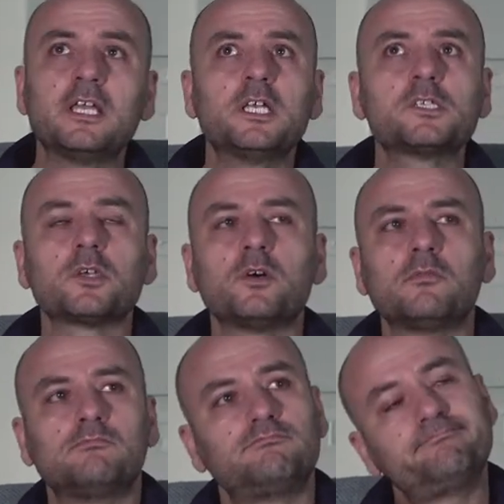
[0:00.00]

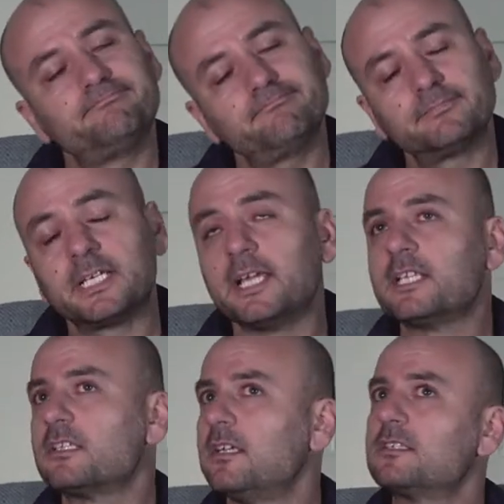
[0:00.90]
So
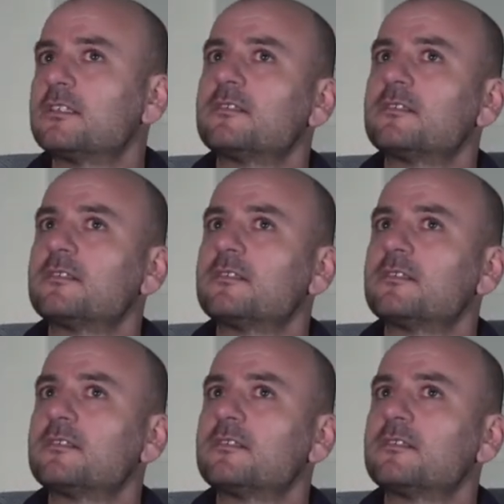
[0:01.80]
it's, it's a